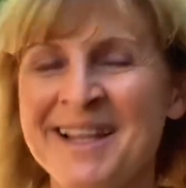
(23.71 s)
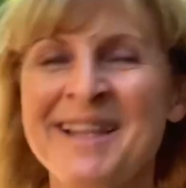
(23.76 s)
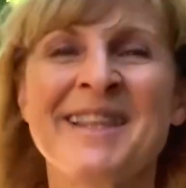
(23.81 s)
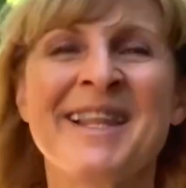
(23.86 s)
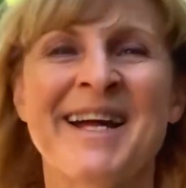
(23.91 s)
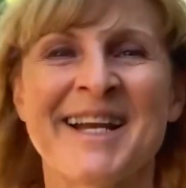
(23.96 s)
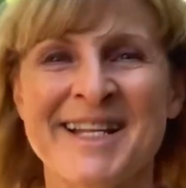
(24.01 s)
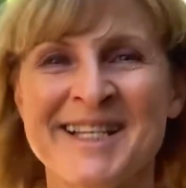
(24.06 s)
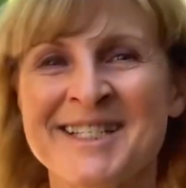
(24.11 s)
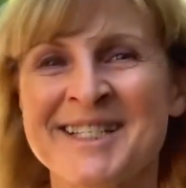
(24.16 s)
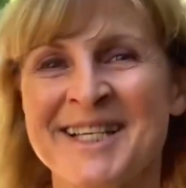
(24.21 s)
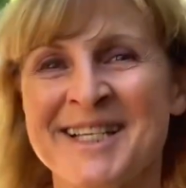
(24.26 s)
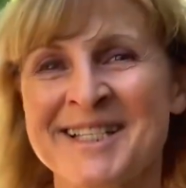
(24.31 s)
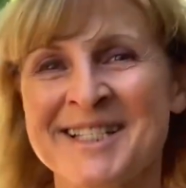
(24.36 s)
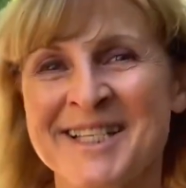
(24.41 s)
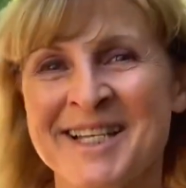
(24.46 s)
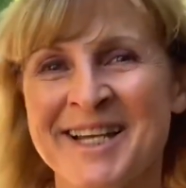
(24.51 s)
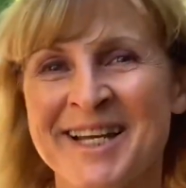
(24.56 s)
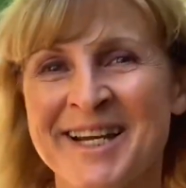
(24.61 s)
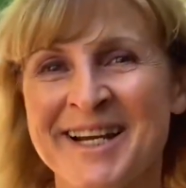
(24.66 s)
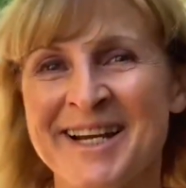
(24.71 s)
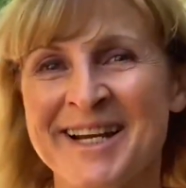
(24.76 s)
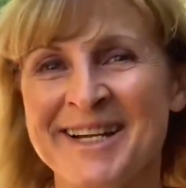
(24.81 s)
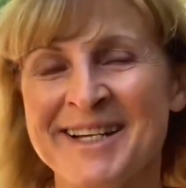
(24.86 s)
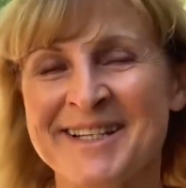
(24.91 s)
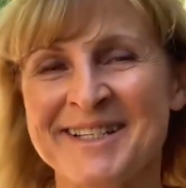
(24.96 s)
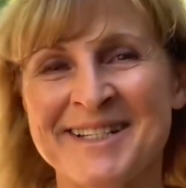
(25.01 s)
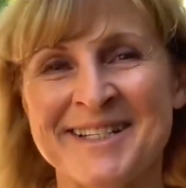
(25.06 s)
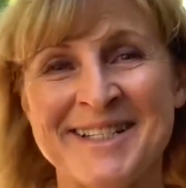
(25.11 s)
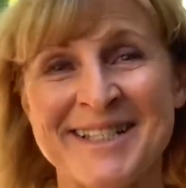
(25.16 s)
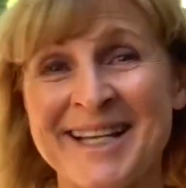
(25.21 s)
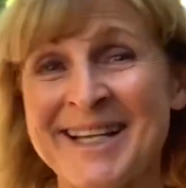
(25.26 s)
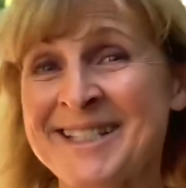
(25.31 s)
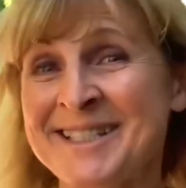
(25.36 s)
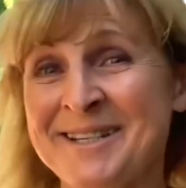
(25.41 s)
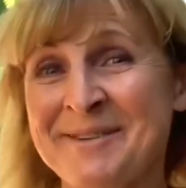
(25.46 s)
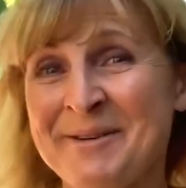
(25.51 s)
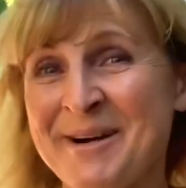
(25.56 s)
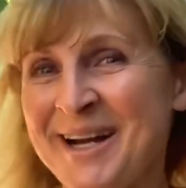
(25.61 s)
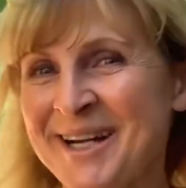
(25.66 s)
Larissa is here,
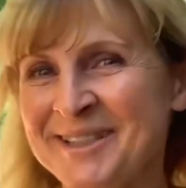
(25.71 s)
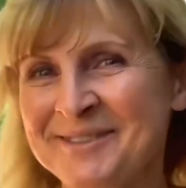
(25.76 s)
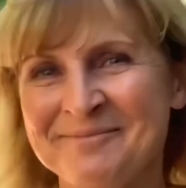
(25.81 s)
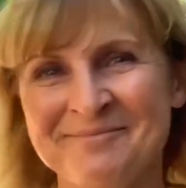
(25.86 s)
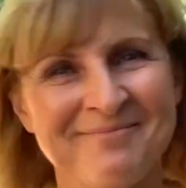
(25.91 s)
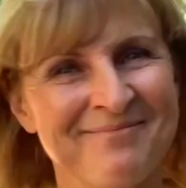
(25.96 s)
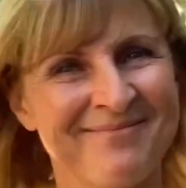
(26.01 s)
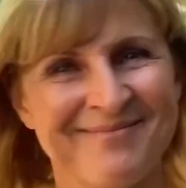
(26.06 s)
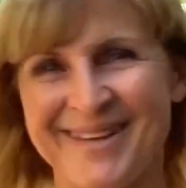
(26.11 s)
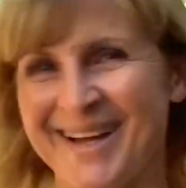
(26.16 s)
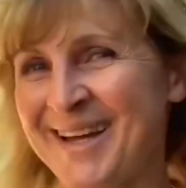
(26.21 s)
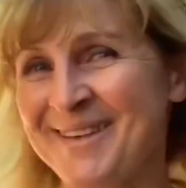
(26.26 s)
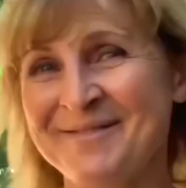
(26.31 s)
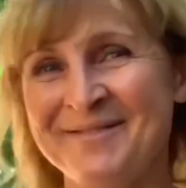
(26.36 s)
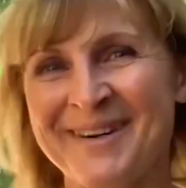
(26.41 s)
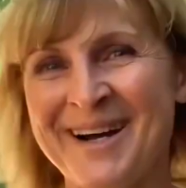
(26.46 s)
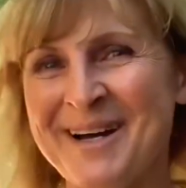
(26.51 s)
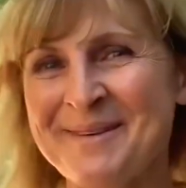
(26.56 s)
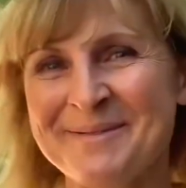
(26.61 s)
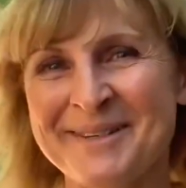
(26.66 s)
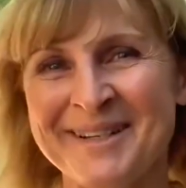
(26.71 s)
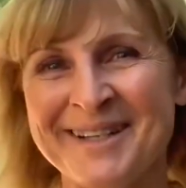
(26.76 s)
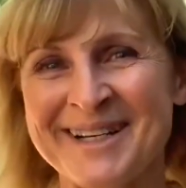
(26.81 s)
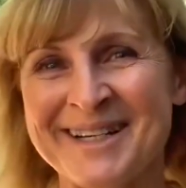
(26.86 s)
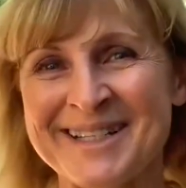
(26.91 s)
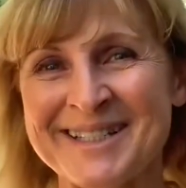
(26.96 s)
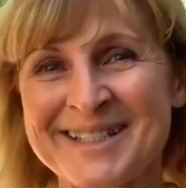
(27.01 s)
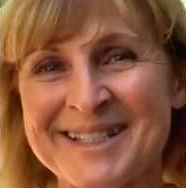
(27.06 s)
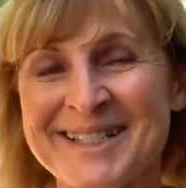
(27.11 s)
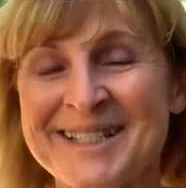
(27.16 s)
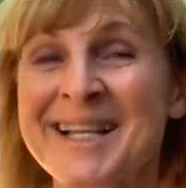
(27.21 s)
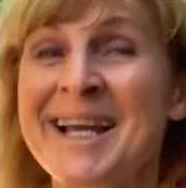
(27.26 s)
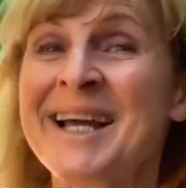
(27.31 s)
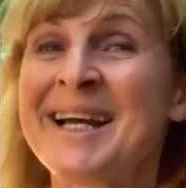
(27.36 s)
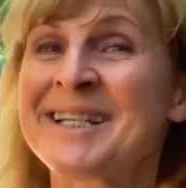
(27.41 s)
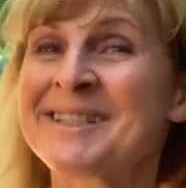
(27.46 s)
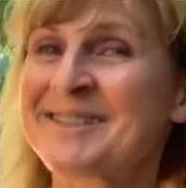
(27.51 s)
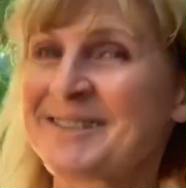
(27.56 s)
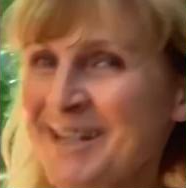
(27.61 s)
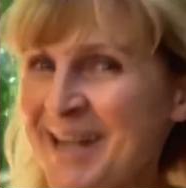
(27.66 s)
61 and fabulous,
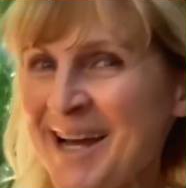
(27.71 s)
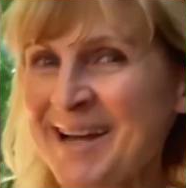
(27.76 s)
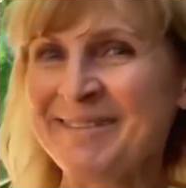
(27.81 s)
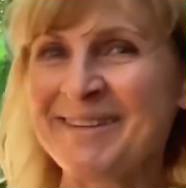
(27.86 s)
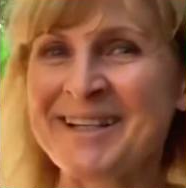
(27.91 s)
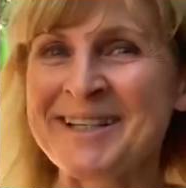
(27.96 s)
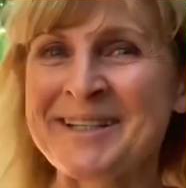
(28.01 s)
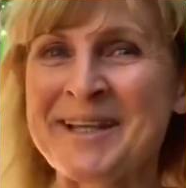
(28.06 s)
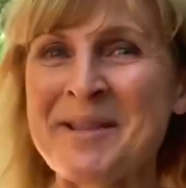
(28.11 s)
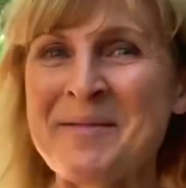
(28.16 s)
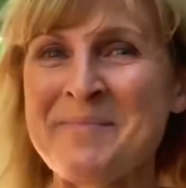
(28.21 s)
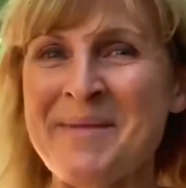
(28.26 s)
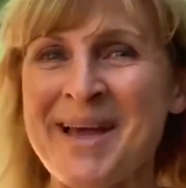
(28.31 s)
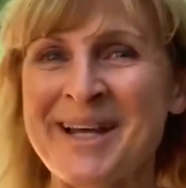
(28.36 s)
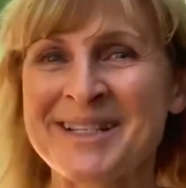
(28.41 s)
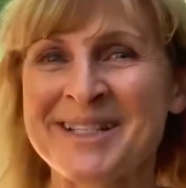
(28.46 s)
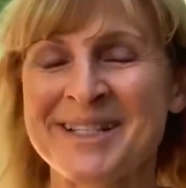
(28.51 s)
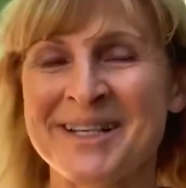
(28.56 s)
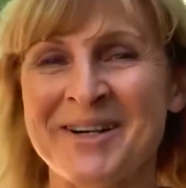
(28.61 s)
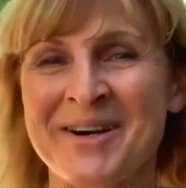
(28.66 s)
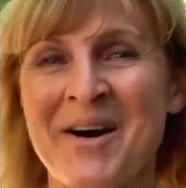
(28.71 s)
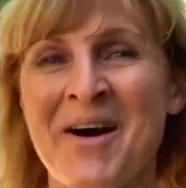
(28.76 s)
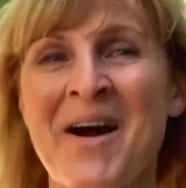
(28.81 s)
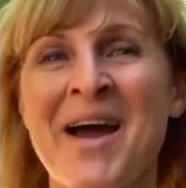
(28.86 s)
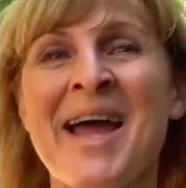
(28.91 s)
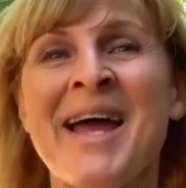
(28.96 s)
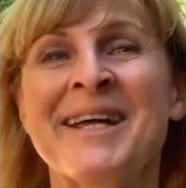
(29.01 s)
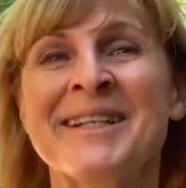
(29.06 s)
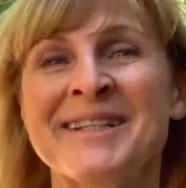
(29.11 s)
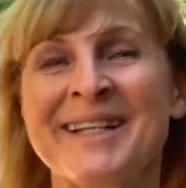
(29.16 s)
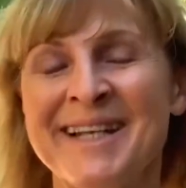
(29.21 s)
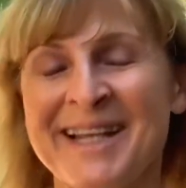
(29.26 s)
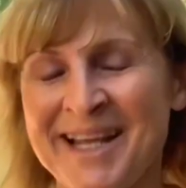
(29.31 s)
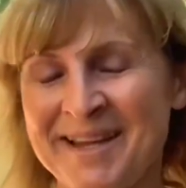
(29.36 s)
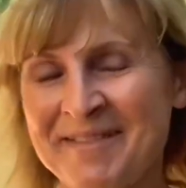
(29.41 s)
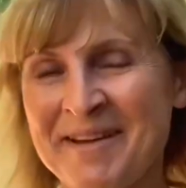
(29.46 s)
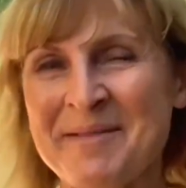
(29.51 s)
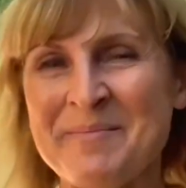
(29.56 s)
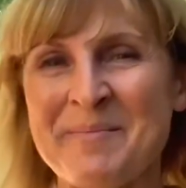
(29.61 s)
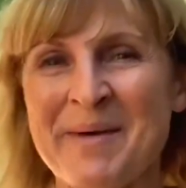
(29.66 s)
traveling in Mexico and
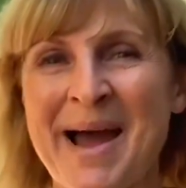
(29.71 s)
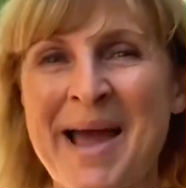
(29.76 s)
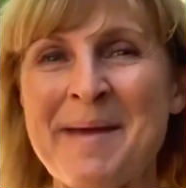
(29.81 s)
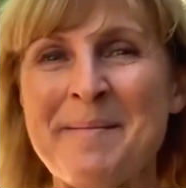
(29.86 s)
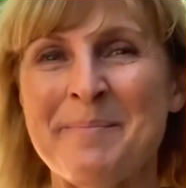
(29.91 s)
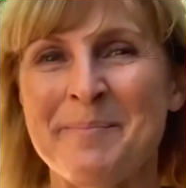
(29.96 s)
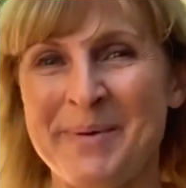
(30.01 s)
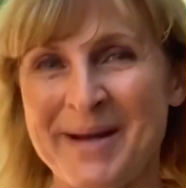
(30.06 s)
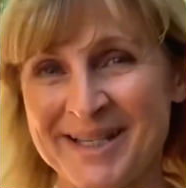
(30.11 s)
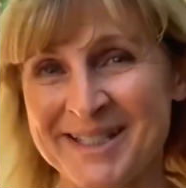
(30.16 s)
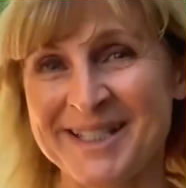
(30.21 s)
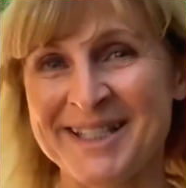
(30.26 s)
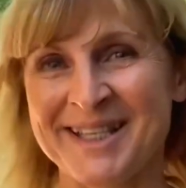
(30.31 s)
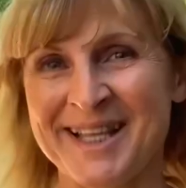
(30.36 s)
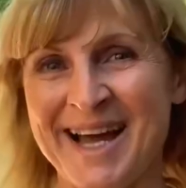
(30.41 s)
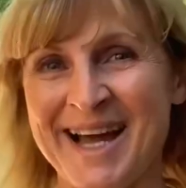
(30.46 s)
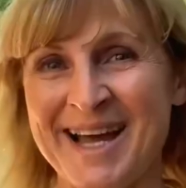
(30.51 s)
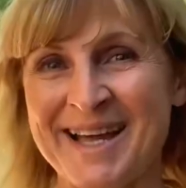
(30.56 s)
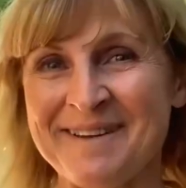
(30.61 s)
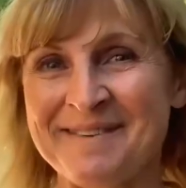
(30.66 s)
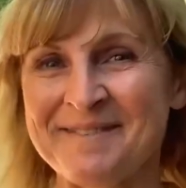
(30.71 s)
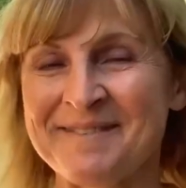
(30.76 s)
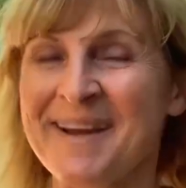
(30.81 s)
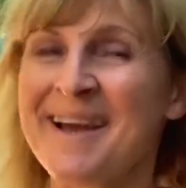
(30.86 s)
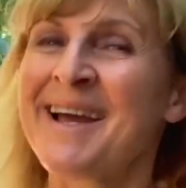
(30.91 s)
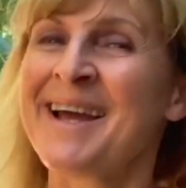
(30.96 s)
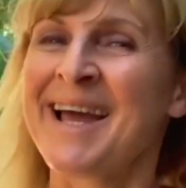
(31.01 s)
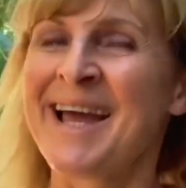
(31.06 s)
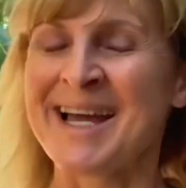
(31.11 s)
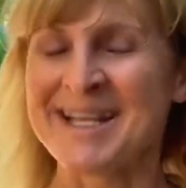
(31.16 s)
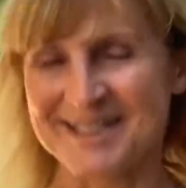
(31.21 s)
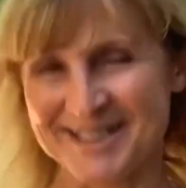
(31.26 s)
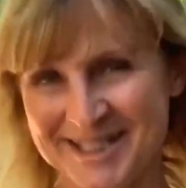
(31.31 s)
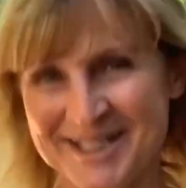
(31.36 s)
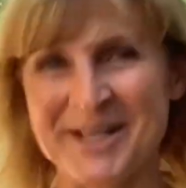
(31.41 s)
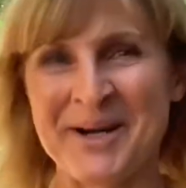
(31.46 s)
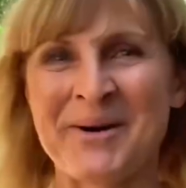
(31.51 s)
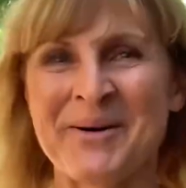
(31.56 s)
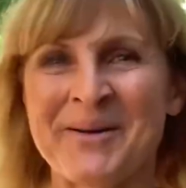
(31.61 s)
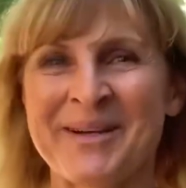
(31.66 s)
living my best life, and
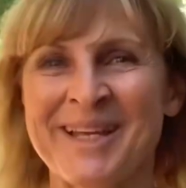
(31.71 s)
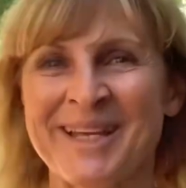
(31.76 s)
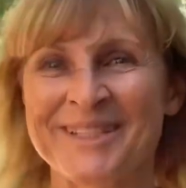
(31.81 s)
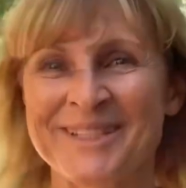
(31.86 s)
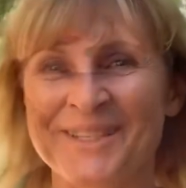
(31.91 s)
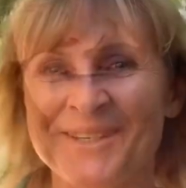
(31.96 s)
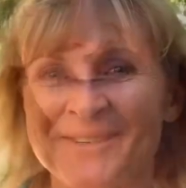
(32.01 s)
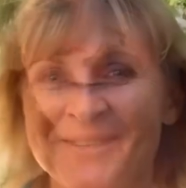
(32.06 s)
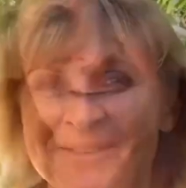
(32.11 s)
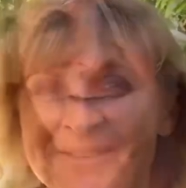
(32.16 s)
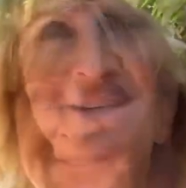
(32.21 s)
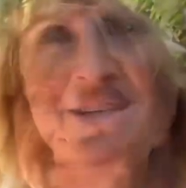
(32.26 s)
so can you.